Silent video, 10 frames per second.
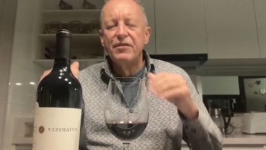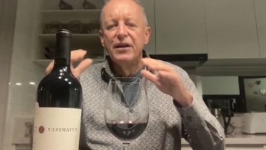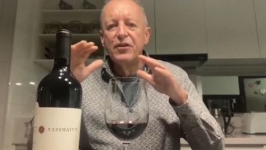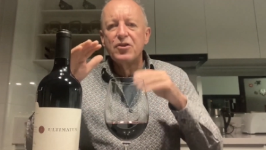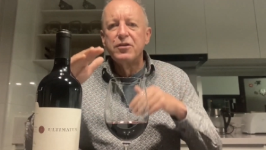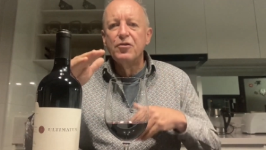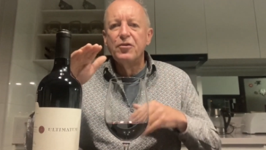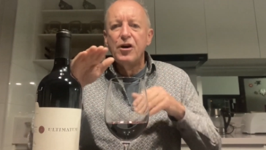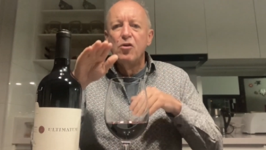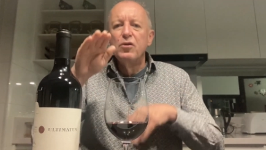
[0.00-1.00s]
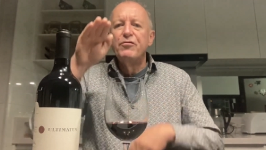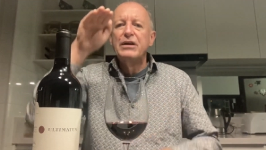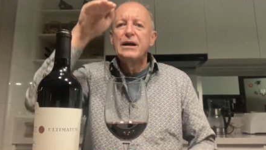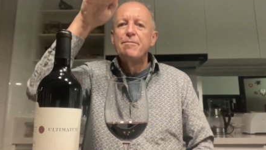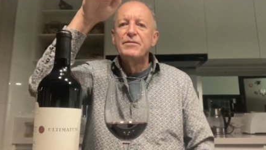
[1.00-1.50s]
Now, this little knoll, if
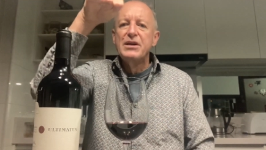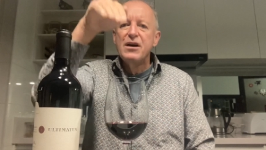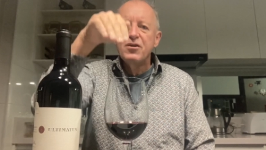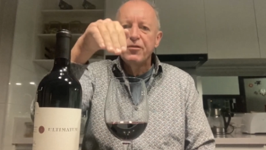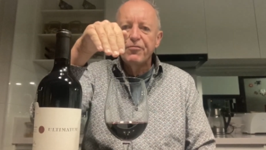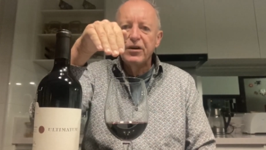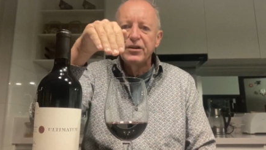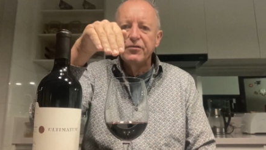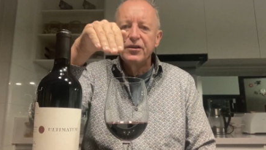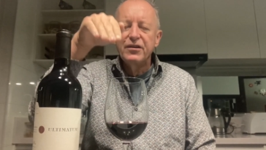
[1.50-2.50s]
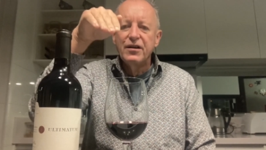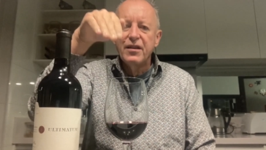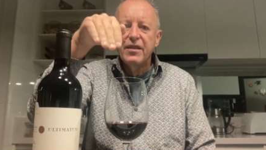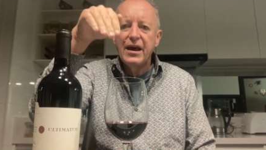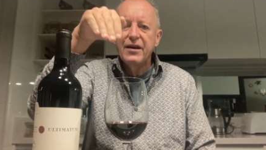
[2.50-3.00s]
you come down the front of it,
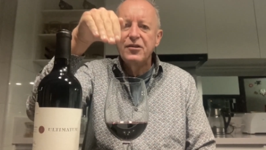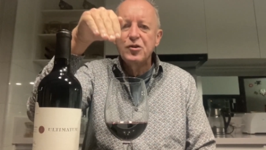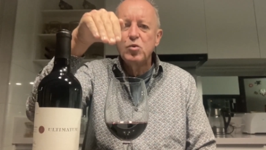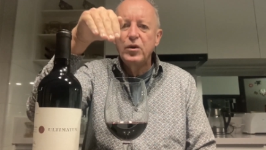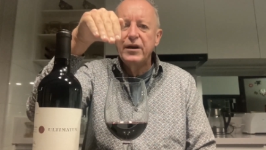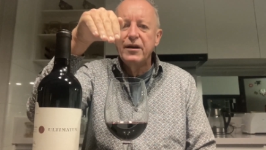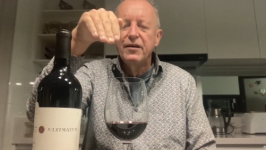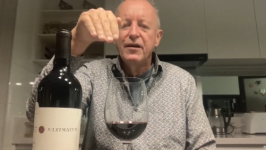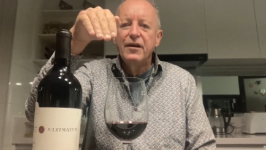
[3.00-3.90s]
that is where